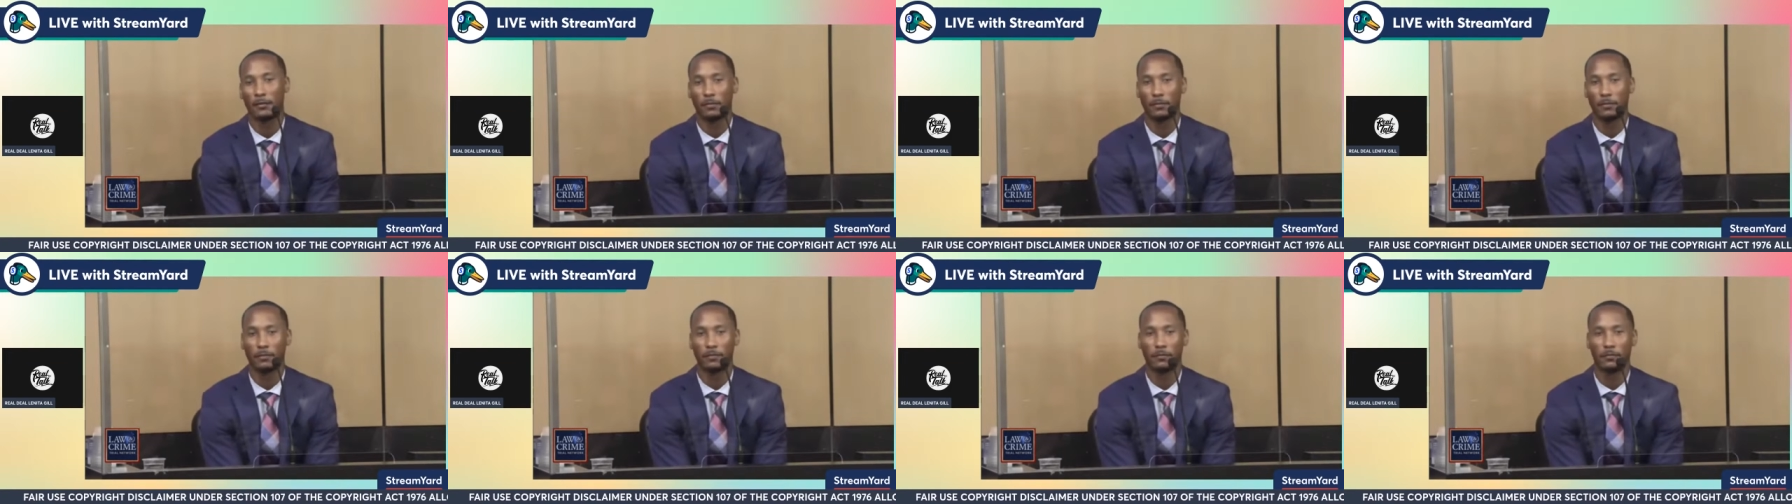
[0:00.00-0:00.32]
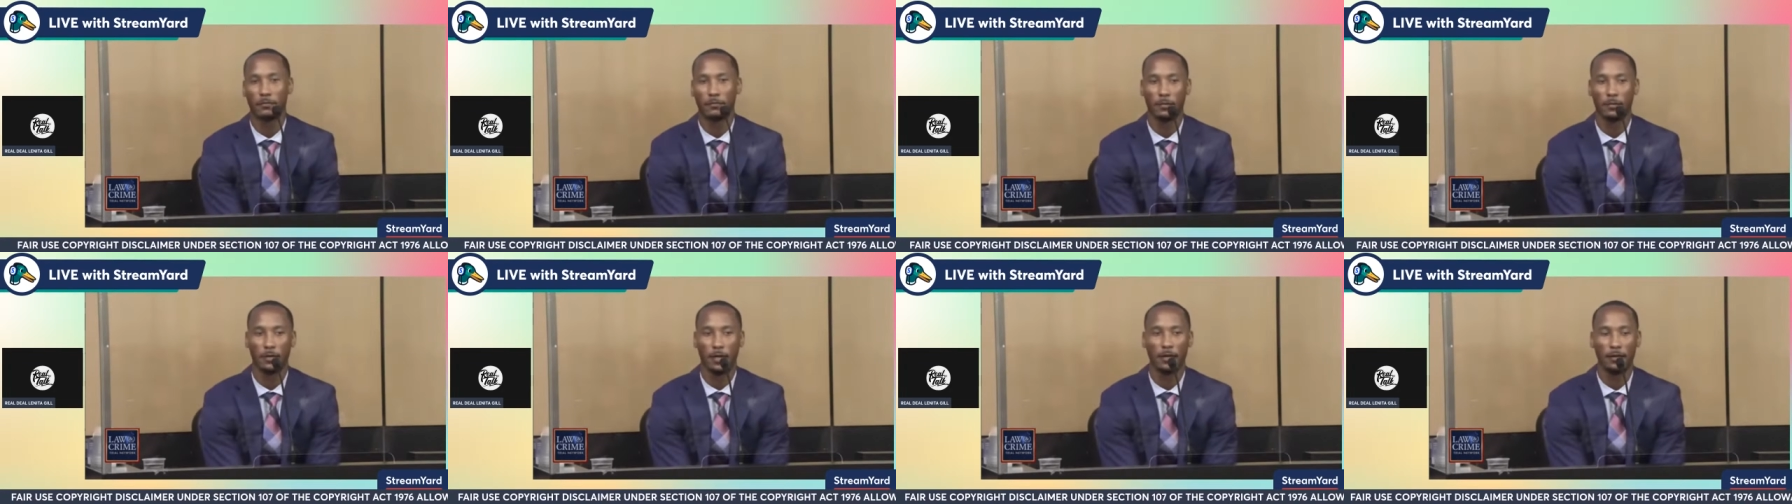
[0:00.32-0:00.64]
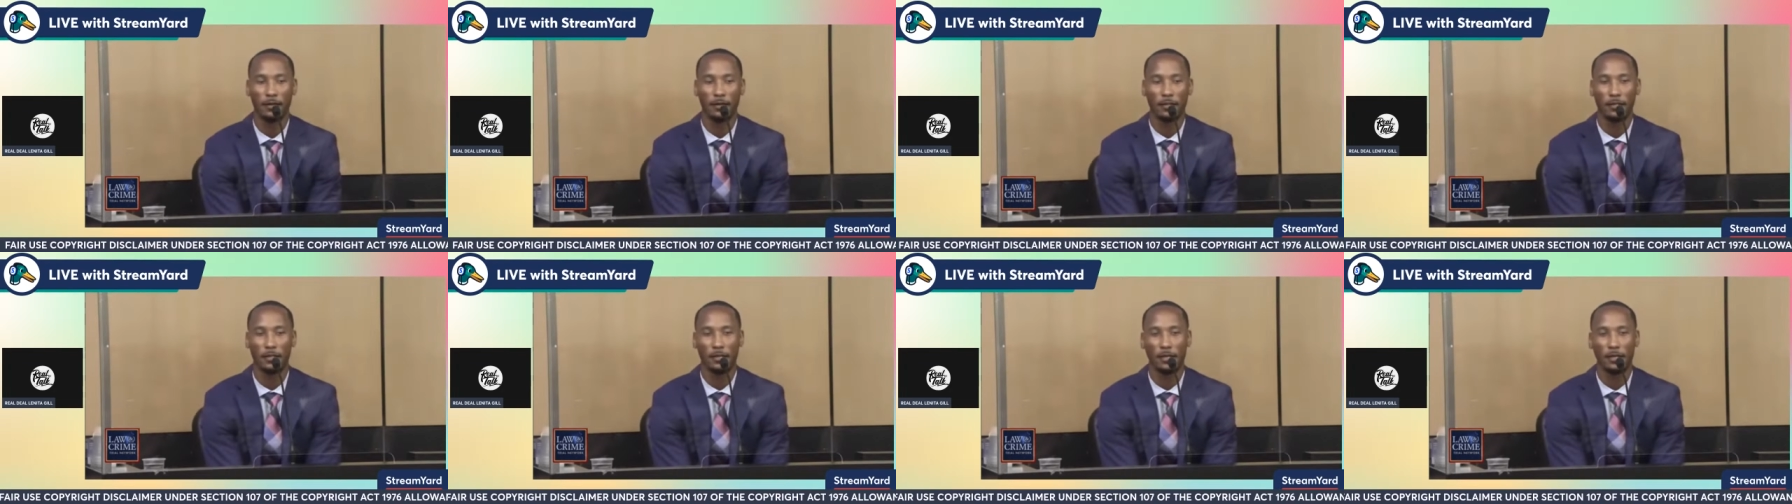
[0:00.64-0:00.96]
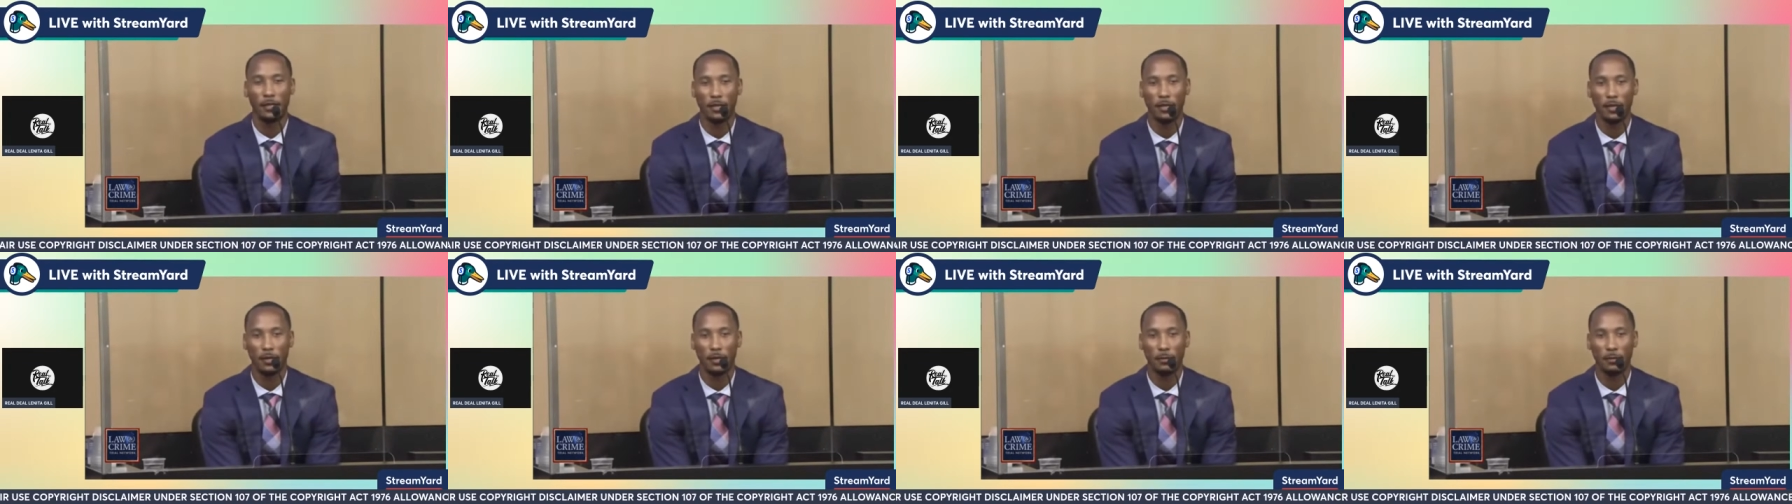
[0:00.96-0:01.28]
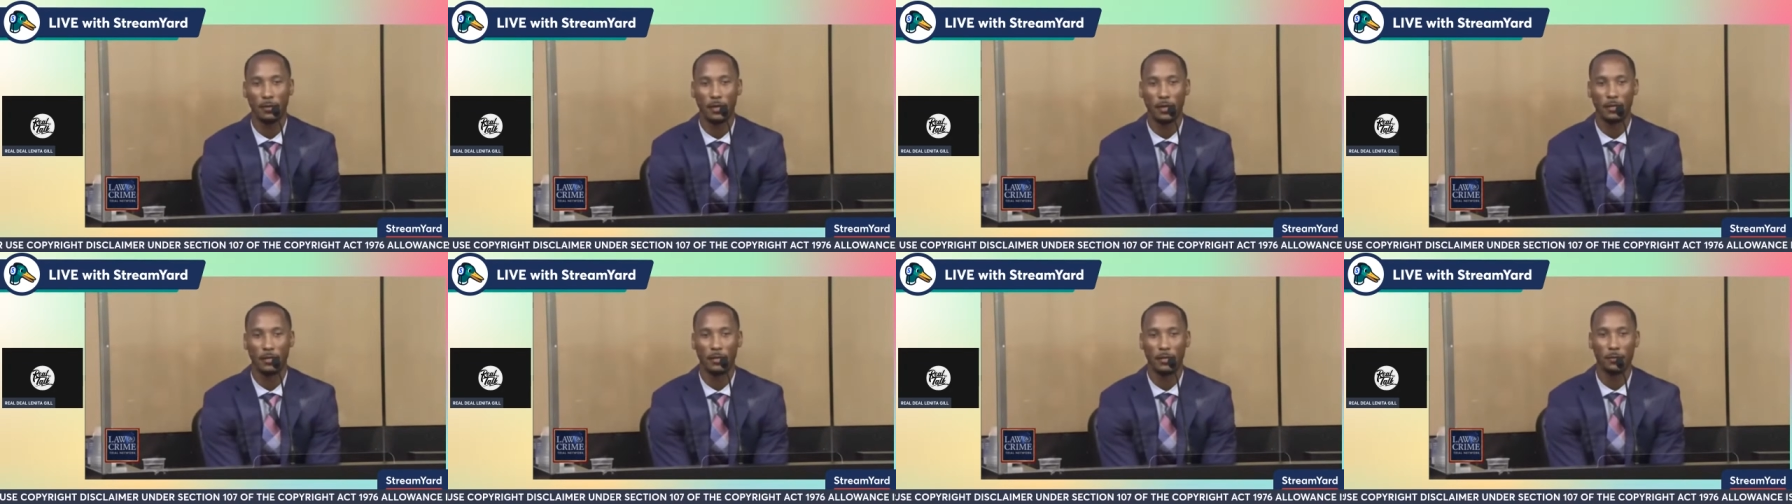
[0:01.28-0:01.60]
after she did, I'm like,
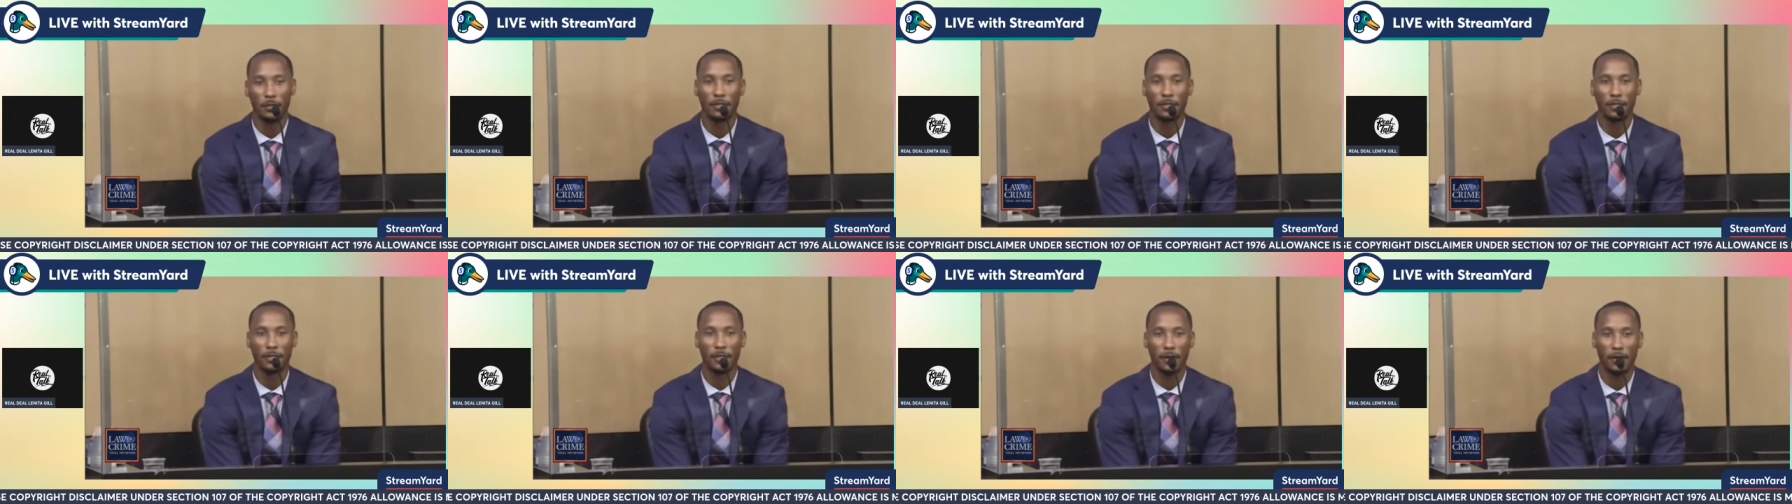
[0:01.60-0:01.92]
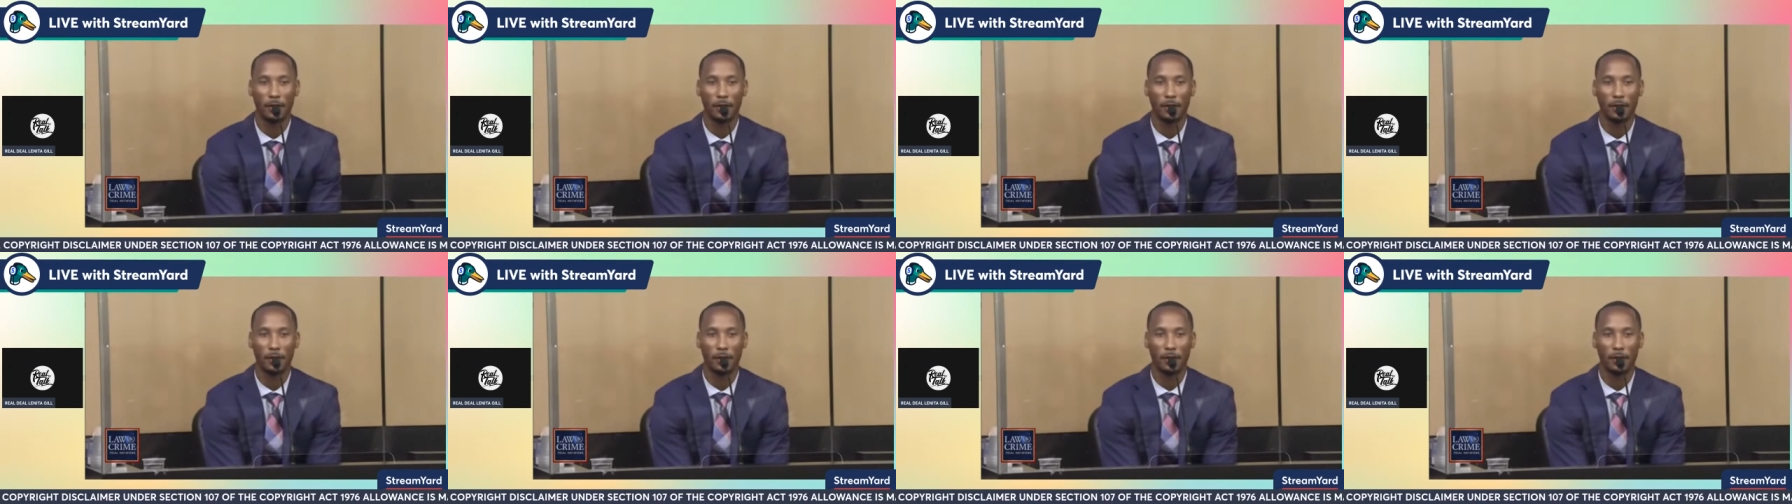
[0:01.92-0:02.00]
Dominique, stop.